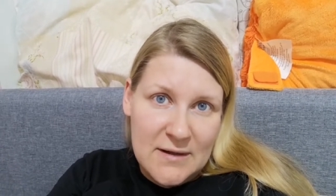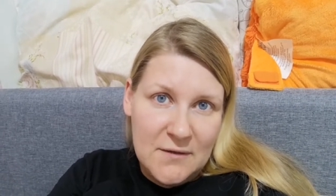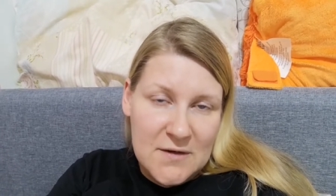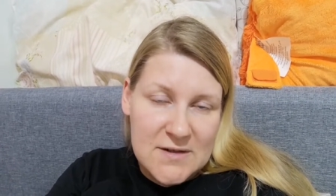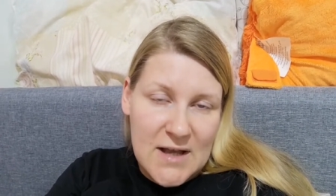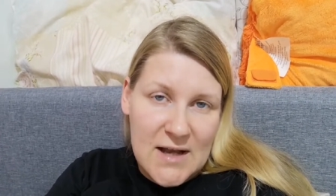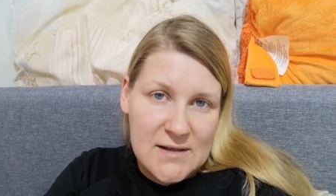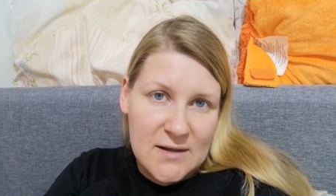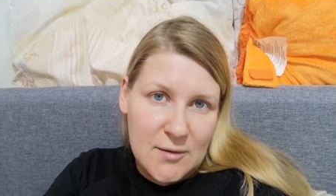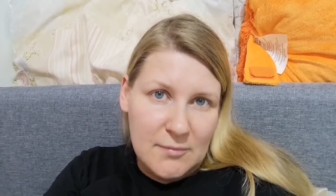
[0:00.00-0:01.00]
He was
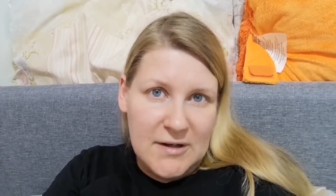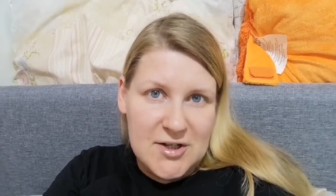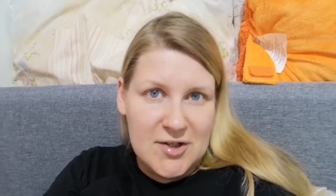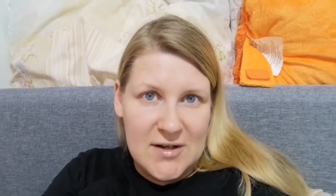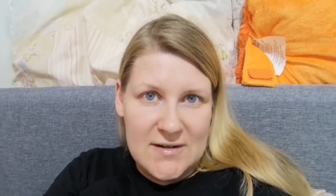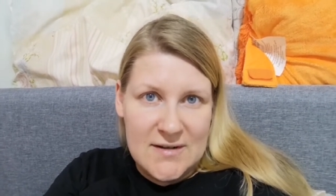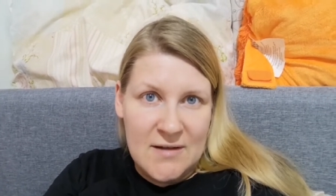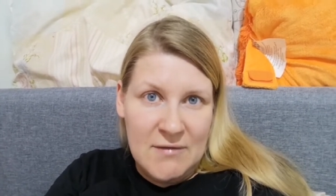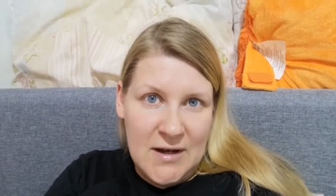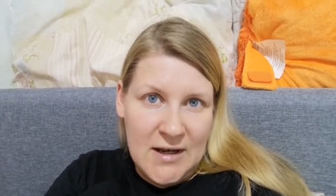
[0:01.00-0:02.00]
asking questions,
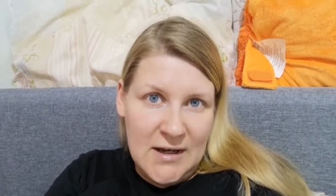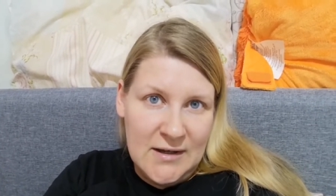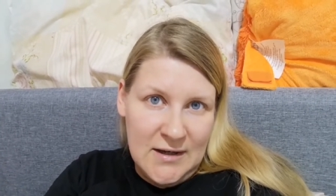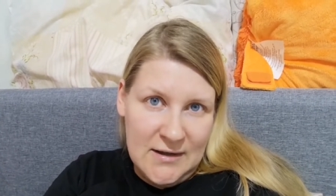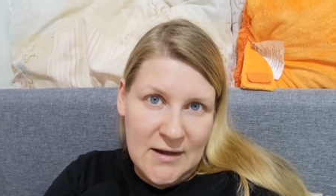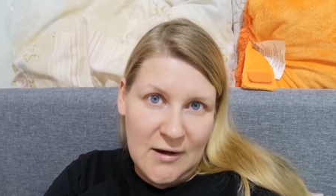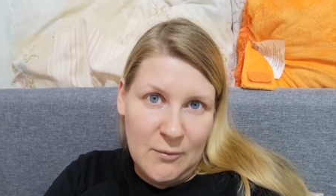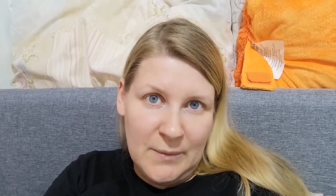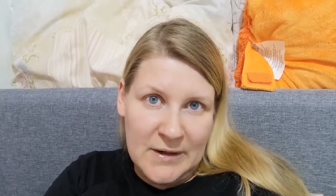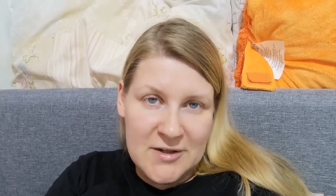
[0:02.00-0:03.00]
and when he did
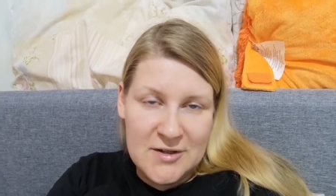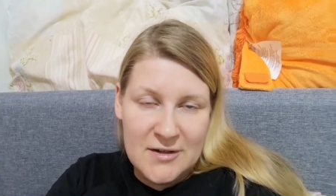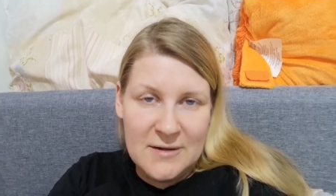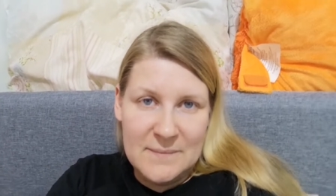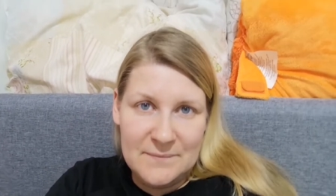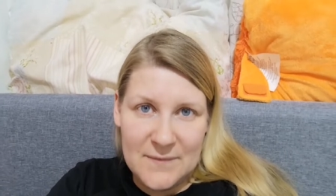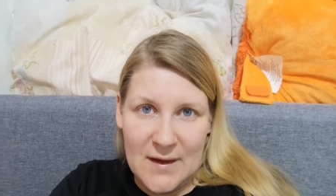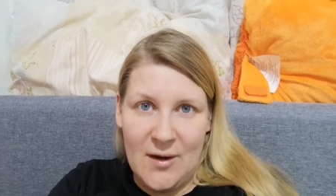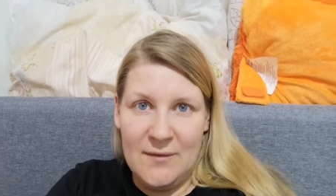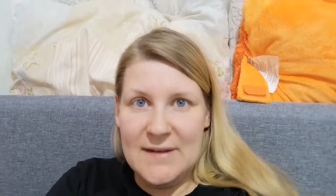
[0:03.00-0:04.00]
acupuncture
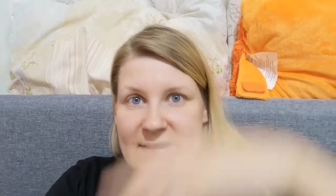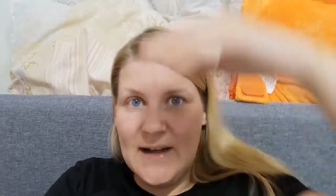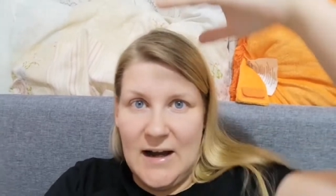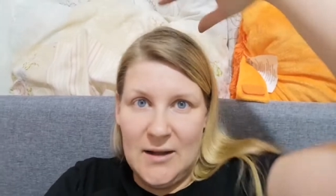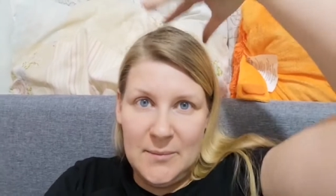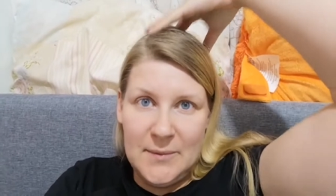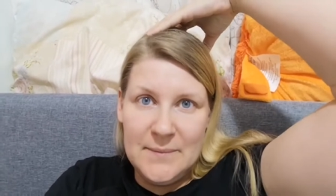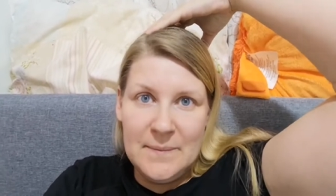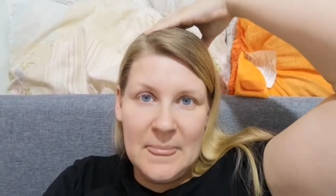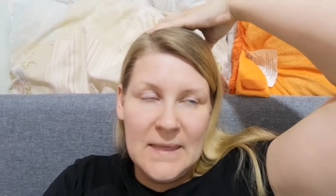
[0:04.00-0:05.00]
on the scalp,
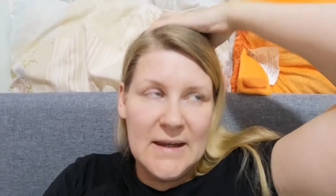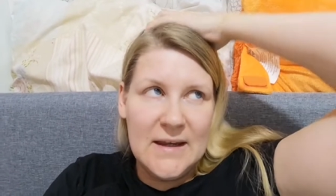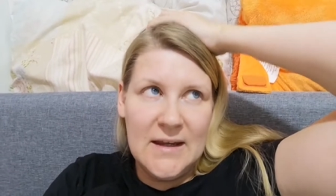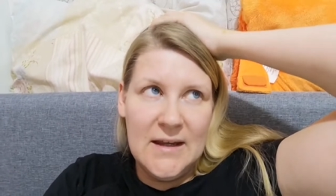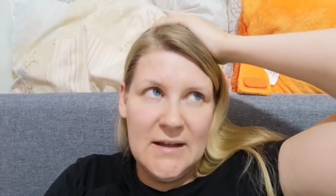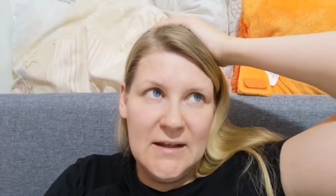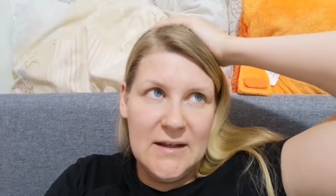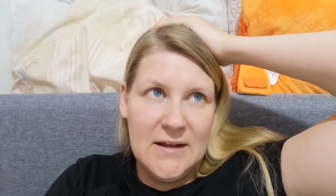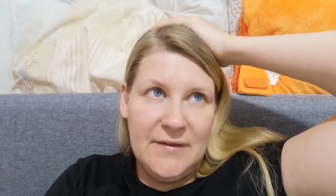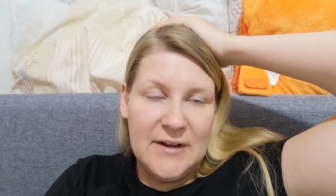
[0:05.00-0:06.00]
he
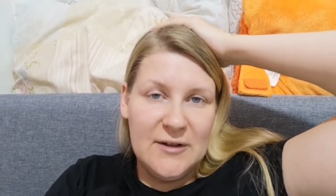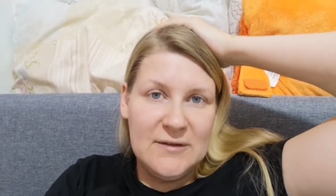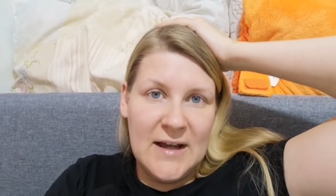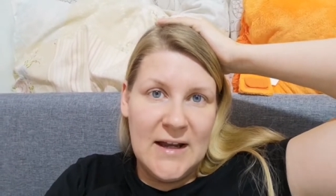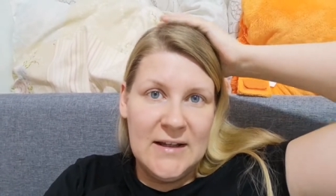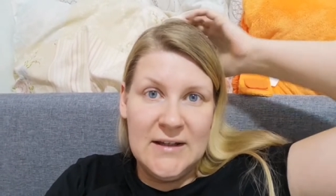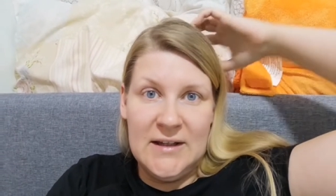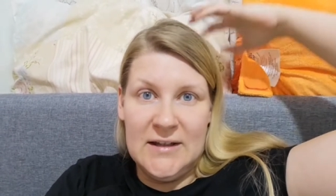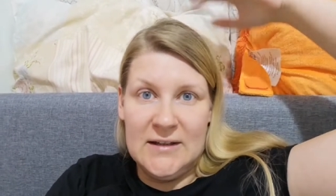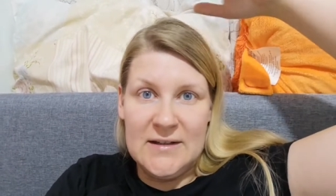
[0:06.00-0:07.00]
did I think so nine
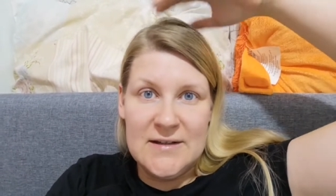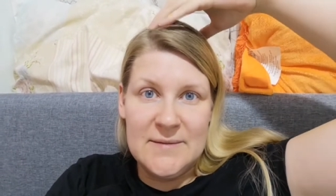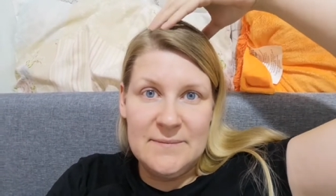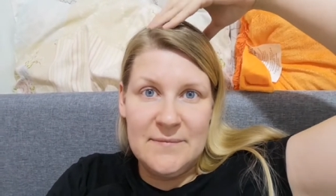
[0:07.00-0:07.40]
needles.